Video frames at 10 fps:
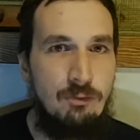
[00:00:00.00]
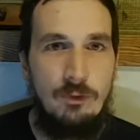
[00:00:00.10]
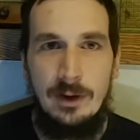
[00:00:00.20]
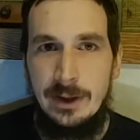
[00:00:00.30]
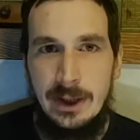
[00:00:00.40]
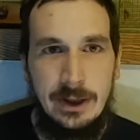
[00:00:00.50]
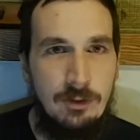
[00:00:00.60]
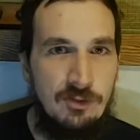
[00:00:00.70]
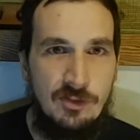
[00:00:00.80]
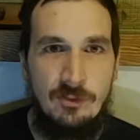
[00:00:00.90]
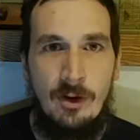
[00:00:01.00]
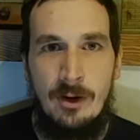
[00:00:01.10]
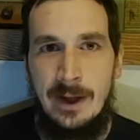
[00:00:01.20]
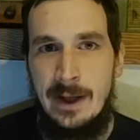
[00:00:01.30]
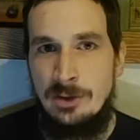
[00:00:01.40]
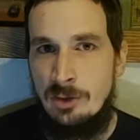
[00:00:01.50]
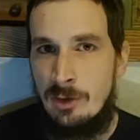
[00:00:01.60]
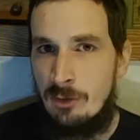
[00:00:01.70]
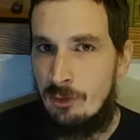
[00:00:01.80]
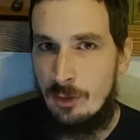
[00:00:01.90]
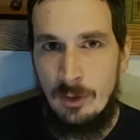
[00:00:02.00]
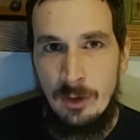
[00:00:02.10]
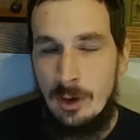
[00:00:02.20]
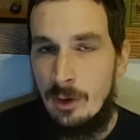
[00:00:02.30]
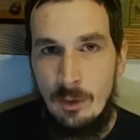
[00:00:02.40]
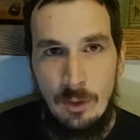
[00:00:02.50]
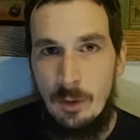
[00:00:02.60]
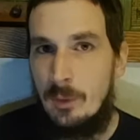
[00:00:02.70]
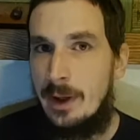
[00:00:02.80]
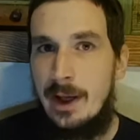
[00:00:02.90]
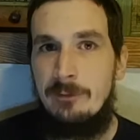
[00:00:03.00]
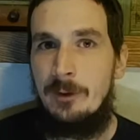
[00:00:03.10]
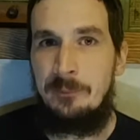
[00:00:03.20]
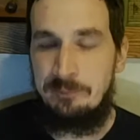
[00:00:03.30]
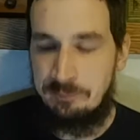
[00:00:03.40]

really used the wrong entrance or whatever.